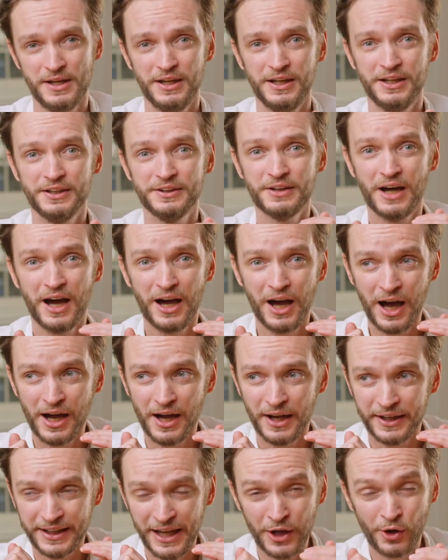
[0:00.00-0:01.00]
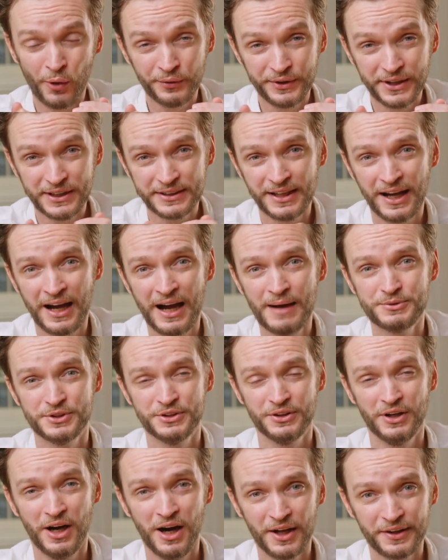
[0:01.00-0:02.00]
In chaotic times, in
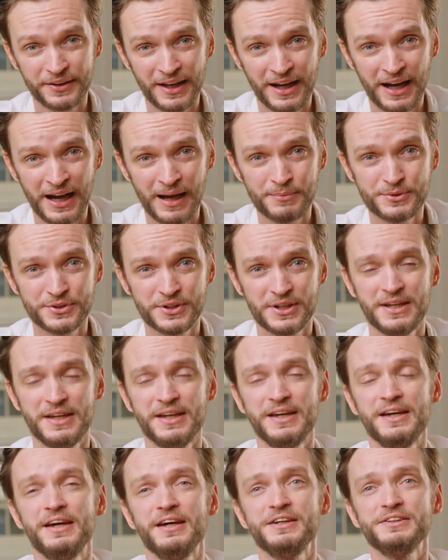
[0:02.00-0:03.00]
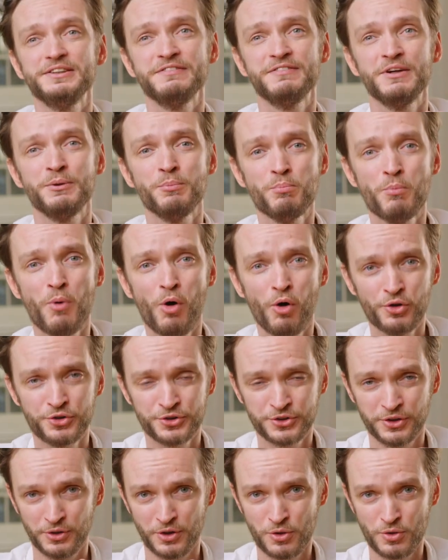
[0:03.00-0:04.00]
hard times, it's even more
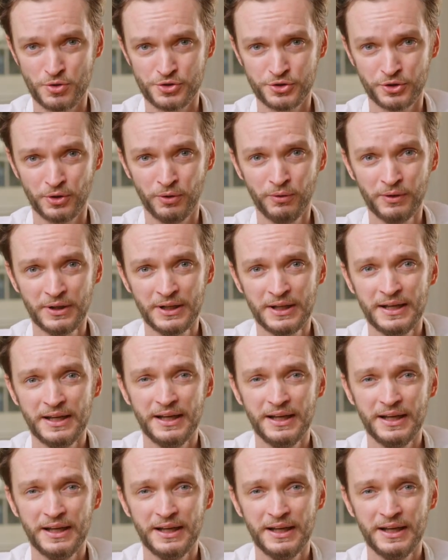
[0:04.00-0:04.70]
so crucial.